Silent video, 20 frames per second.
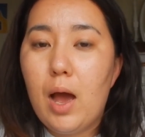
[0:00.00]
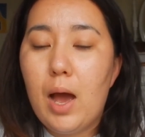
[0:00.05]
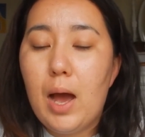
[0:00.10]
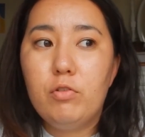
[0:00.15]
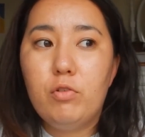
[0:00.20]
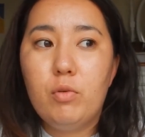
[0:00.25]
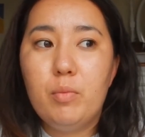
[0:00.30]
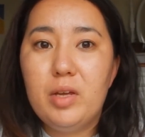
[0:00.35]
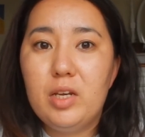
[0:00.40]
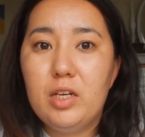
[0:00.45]

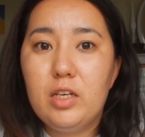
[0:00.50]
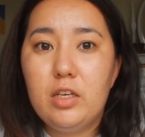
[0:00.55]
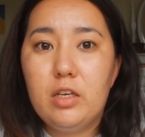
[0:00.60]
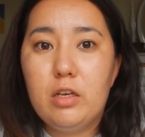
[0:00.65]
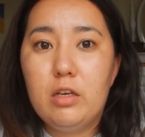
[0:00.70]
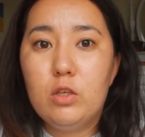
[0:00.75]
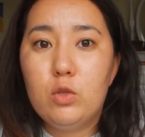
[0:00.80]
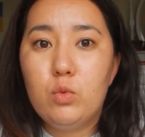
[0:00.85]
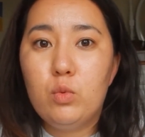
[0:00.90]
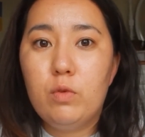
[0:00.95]
For many
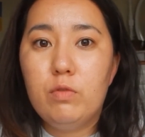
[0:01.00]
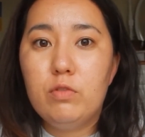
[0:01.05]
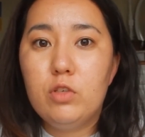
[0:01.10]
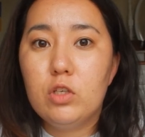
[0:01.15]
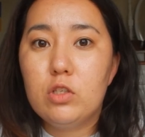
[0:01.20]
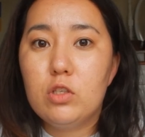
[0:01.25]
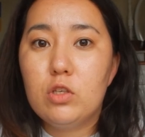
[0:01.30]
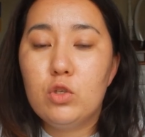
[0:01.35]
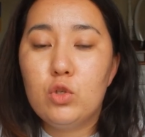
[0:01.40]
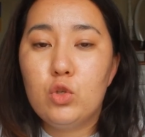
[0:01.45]
years we've
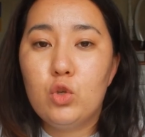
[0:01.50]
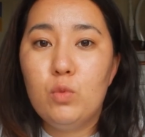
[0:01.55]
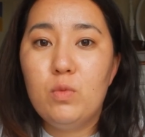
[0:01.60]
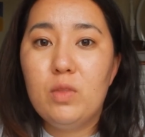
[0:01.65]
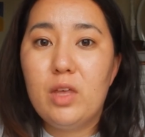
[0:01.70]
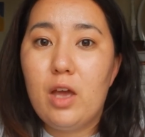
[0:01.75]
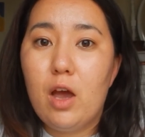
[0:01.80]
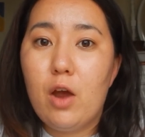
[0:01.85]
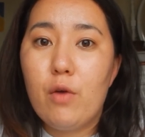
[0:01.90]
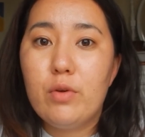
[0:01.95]
just assumed
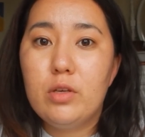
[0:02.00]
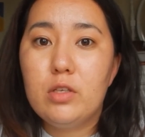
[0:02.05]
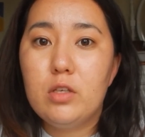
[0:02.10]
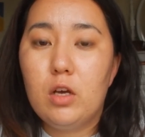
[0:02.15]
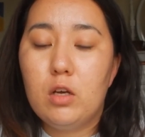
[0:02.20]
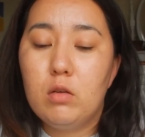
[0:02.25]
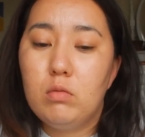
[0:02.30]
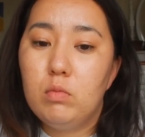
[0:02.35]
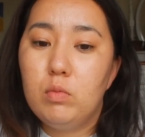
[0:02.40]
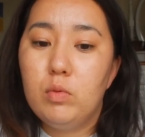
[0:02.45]
they are
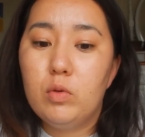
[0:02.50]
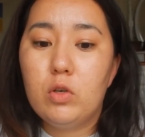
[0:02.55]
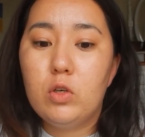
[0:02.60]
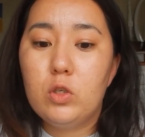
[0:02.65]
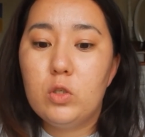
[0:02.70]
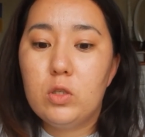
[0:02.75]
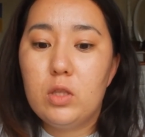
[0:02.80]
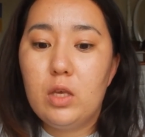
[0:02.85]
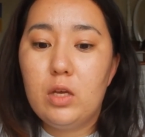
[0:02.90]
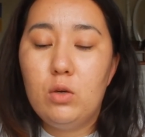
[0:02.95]
recyclable
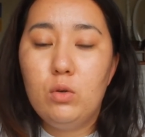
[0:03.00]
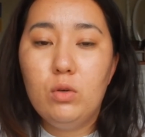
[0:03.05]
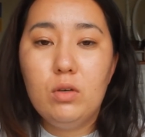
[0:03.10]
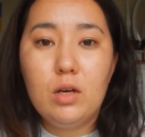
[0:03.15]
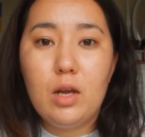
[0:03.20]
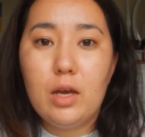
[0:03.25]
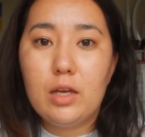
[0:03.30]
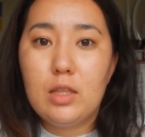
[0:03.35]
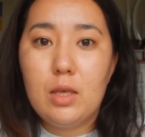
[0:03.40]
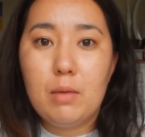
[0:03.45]
because they look
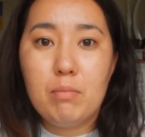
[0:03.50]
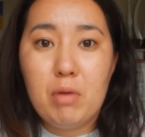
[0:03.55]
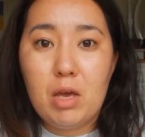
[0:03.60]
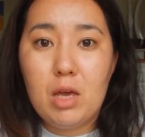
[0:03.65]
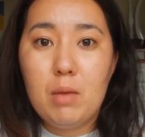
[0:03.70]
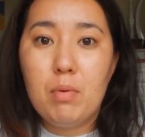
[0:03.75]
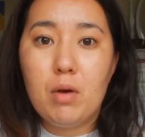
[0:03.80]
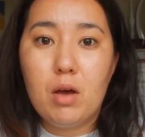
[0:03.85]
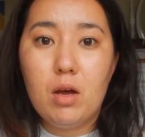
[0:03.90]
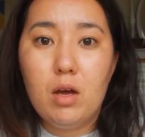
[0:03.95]
like they're
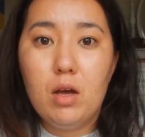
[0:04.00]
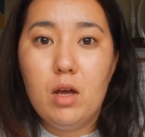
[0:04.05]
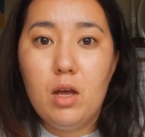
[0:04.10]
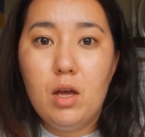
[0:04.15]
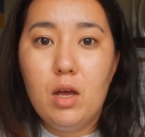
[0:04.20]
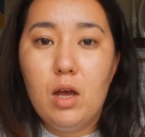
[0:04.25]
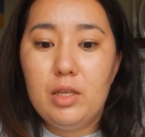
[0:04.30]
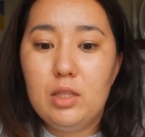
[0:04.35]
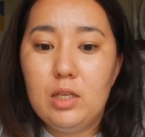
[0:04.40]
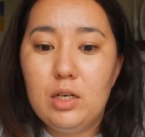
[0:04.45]
paper
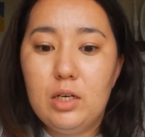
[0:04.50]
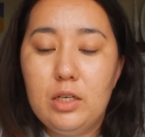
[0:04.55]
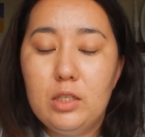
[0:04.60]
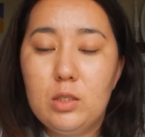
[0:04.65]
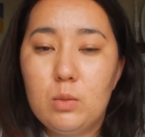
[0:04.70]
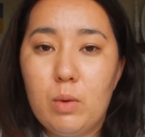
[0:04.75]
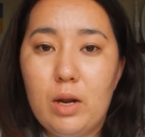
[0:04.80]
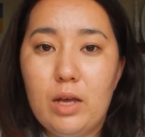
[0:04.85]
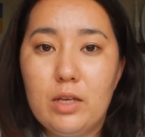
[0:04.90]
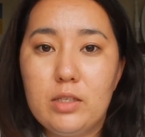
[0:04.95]
and the
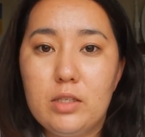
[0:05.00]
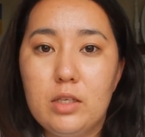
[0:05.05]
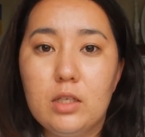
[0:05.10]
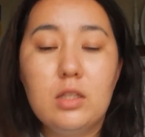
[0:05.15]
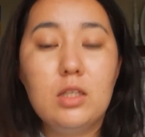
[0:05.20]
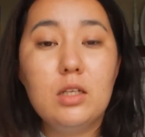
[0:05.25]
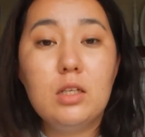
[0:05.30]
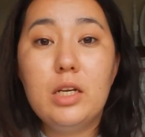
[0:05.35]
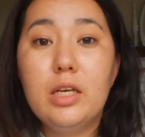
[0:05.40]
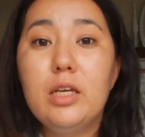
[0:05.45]
lid's
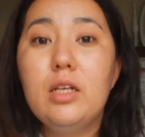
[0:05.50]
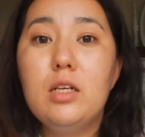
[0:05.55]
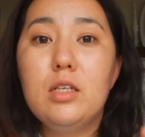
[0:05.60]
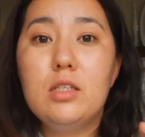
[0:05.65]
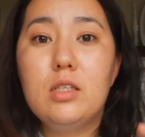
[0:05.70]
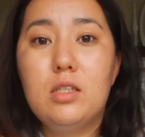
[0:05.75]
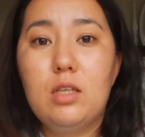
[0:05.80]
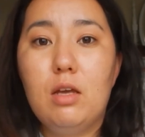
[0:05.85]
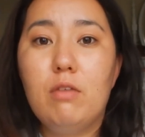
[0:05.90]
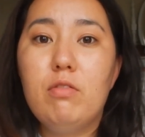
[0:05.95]
plastic. The lid
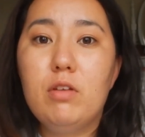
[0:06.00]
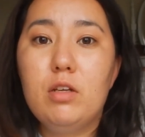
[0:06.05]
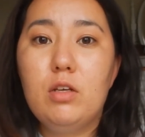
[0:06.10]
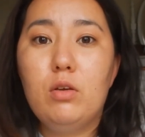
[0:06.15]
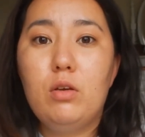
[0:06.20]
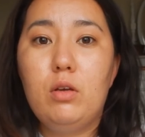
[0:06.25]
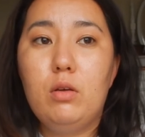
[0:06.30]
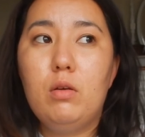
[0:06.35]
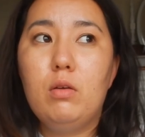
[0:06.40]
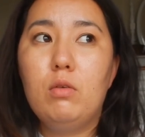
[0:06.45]
is
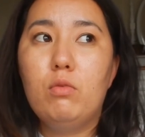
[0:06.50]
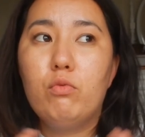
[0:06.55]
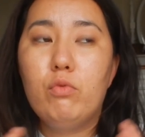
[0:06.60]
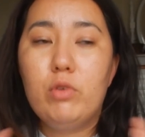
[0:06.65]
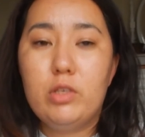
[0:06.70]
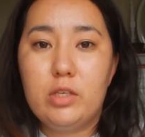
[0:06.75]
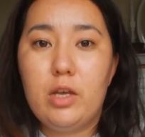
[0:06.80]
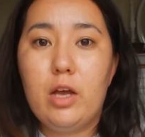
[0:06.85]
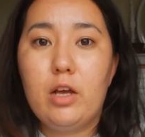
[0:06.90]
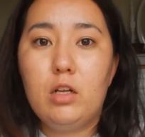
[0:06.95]
definitely
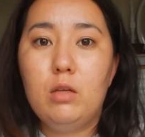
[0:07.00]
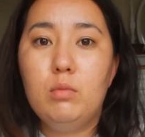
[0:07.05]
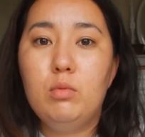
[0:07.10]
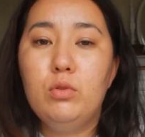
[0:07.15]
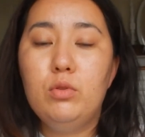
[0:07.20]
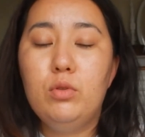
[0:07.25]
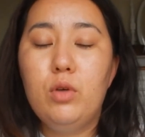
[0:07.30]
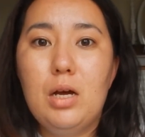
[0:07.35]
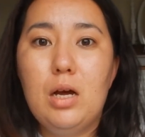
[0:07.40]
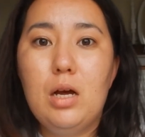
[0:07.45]

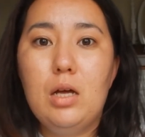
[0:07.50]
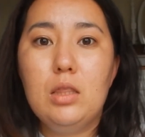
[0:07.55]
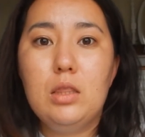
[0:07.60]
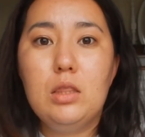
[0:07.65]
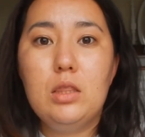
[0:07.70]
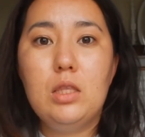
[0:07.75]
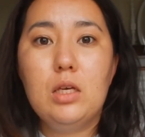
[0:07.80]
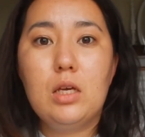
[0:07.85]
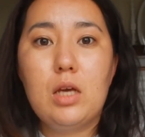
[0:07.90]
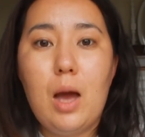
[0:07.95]
recyclable, but
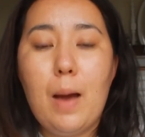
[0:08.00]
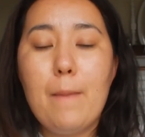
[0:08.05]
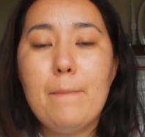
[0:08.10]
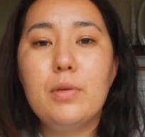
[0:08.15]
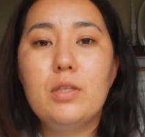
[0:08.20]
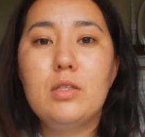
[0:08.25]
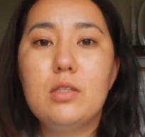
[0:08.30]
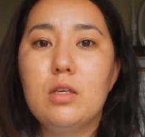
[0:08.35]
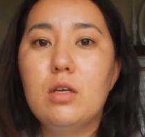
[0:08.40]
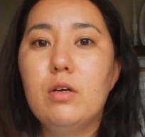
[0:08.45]
the
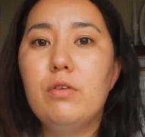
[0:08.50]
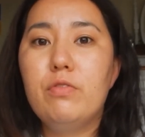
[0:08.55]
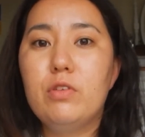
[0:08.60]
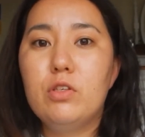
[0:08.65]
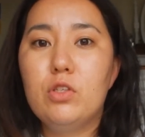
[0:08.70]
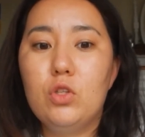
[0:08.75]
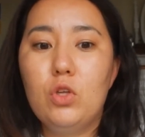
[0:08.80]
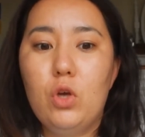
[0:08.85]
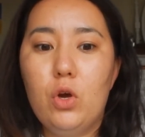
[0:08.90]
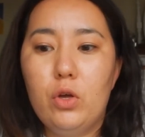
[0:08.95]
cup itself
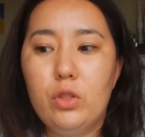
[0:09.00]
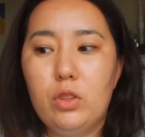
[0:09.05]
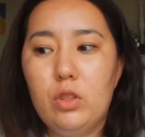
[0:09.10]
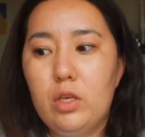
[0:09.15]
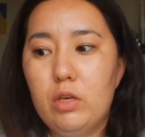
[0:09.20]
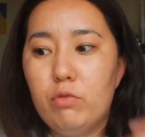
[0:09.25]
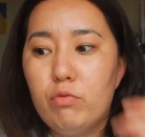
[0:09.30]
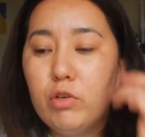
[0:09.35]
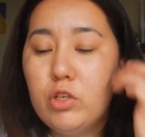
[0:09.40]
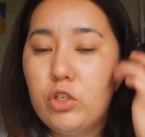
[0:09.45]
is not.
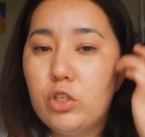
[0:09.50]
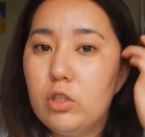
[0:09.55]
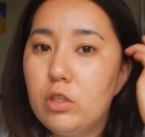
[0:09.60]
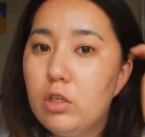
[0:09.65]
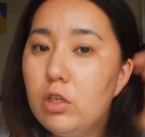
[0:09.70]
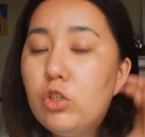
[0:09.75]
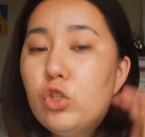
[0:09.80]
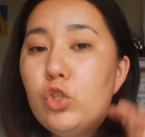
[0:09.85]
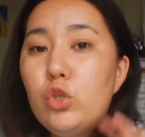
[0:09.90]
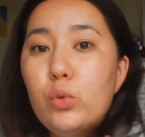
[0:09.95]
The
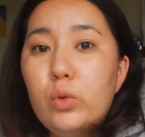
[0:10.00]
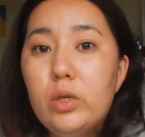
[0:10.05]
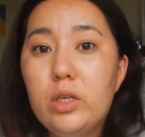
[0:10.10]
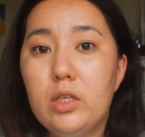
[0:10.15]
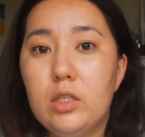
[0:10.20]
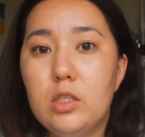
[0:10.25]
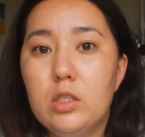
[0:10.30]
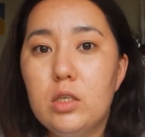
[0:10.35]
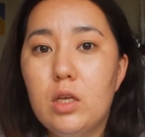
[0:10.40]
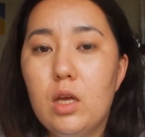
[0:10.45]
issue
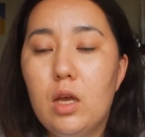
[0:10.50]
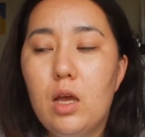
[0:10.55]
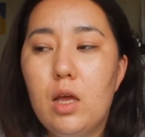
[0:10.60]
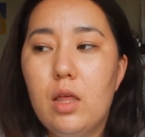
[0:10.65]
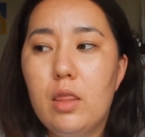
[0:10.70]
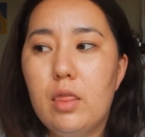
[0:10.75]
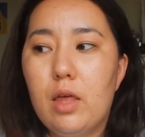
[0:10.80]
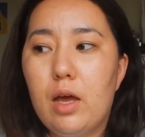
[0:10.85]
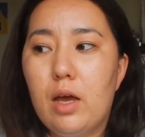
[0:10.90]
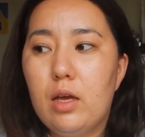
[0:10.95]
is
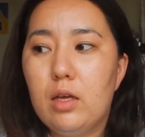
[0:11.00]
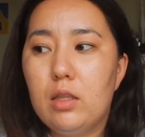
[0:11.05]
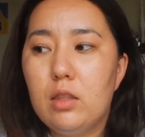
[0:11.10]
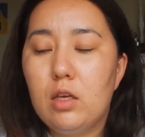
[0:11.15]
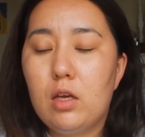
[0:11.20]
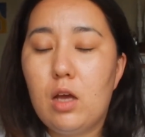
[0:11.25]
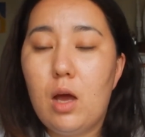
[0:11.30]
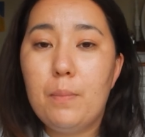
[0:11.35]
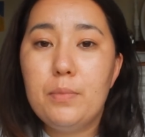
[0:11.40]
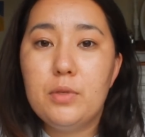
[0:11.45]
that
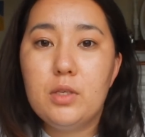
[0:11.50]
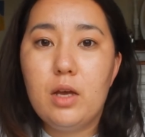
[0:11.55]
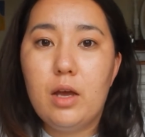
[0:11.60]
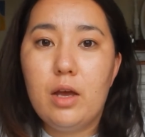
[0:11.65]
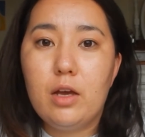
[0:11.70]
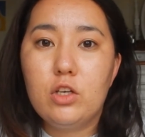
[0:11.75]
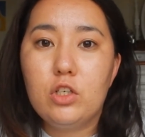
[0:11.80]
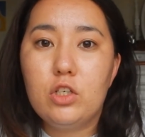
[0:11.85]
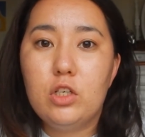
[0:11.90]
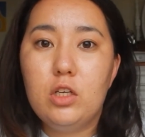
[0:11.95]
the cups are
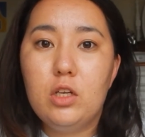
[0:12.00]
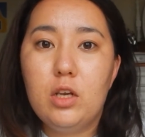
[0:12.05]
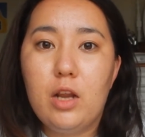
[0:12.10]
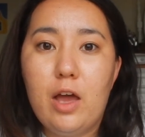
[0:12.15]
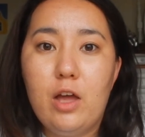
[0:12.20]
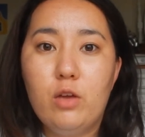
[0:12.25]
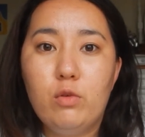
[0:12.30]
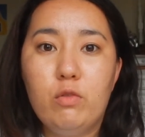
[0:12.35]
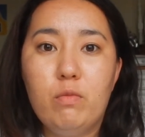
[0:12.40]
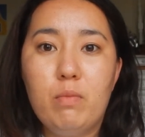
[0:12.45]
actually
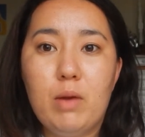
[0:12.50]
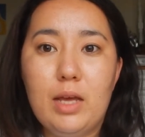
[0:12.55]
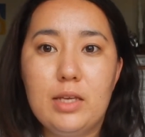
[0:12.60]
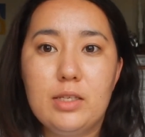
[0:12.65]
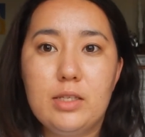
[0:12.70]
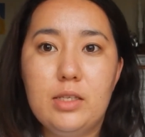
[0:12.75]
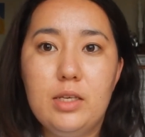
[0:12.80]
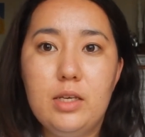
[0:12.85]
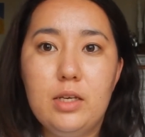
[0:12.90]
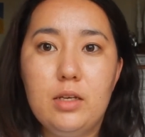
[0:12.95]
lined with
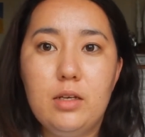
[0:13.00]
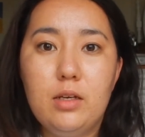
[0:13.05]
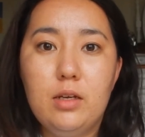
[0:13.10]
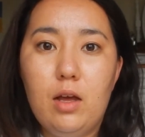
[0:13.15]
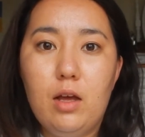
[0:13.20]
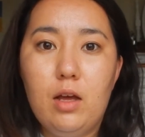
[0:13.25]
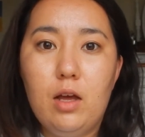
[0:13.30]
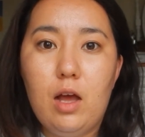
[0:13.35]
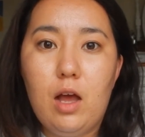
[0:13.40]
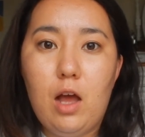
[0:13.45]
plastic.
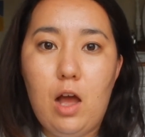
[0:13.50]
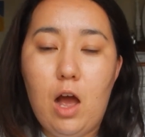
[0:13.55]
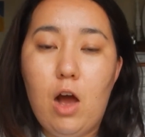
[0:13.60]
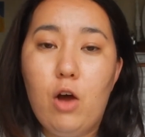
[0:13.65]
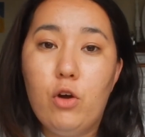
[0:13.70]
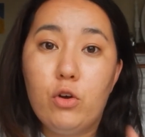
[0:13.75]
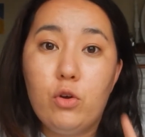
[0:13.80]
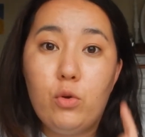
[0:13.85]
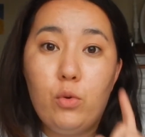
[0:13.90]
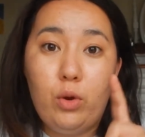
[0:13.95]

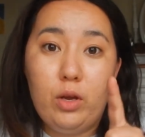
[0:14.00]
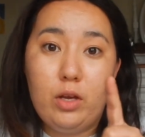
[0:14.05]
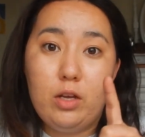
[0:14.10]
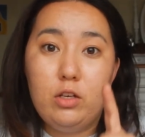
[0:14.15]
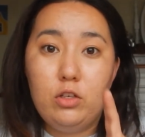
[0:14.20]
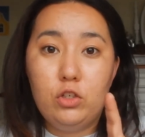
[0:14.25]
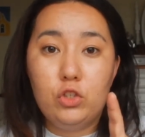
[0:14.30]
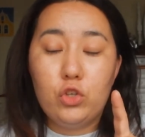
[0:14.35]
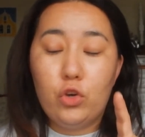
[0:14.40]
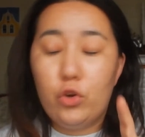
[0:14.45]
I'll
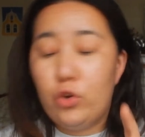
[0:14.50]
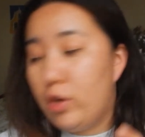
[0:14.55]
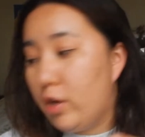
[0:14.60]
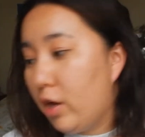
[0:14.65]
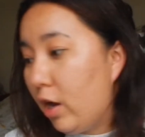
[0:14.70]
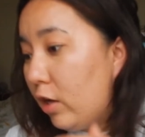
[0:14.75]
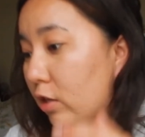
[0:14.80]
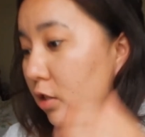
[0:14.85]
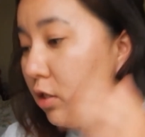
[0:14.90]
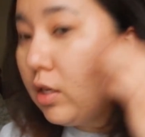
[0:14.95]
quickly show you
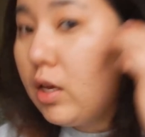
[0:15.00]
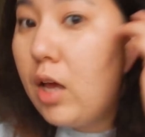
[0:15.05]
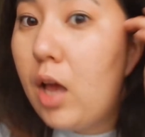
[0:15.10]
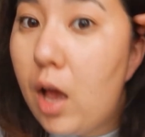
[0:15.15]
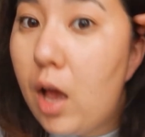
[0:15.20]
guys